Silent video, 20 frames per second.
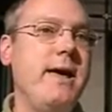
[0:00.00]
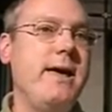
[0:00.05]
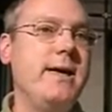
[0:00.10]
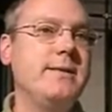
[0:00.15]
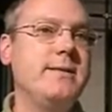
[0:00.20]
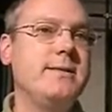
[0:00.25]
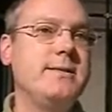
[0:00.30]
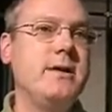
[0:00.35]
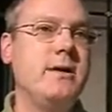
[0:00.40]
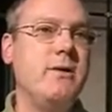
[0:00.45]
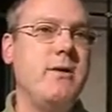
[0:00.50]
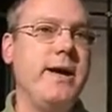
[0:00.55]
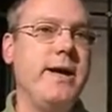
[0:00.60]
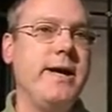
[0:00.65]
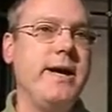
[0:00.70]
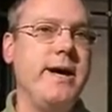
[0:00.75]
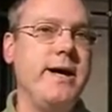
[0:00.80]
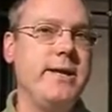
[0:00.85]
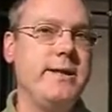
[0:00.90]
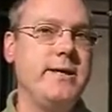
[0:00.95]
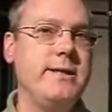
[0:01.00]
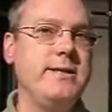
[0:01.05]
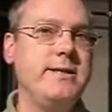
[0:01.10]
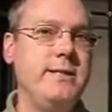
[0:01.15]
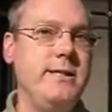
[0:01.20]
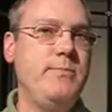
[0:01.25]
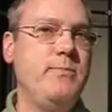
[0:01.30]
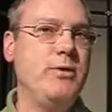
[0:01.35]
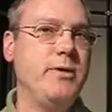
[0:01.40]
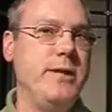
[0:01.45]
And so I got a
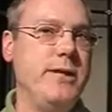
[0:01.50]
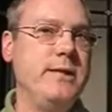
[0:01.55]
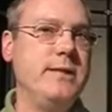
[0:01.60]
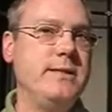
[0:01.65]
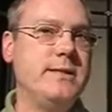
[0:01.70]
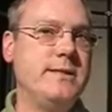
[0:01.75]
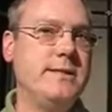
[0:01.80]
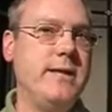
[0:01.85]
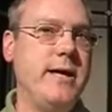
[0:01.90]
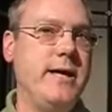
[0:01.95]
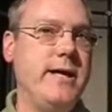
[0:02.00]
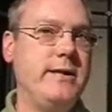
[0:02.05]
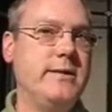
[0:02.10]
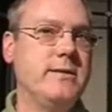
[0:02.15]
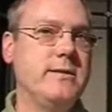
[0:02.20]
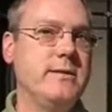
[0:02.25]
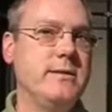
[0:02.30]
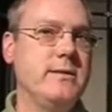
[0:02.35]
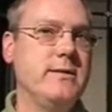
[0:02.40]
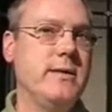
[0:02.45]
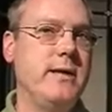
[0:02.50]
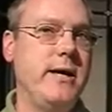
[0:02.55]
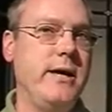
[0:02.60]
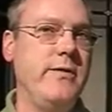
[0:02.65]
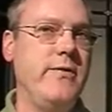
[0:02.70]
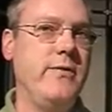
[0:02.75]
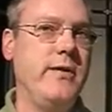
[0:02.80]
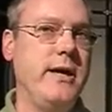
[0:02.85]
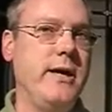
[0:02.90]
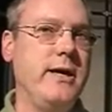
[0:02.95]
deeper insight,
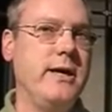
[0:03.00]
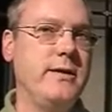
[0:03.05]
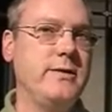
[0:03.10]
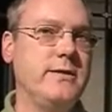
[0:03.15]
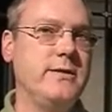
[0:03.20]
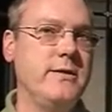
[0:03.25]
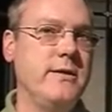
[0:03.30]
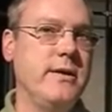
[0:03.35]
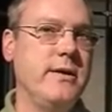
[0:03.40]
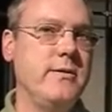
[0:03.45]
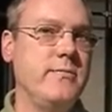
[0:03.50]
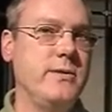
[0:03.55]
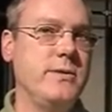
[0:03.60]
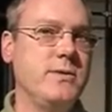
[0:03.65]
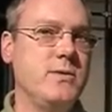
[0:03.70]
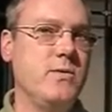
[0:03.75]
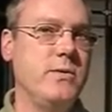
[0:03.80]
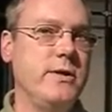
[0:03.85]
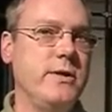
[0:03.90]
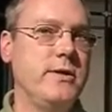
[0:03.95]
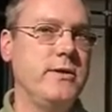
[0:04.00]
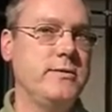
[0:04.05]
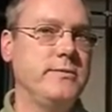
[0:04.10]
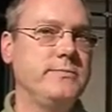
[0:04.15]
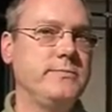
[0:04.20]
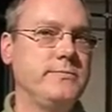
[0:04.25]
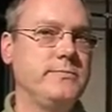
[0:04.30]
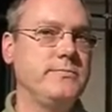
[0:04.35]
I think, into them as well.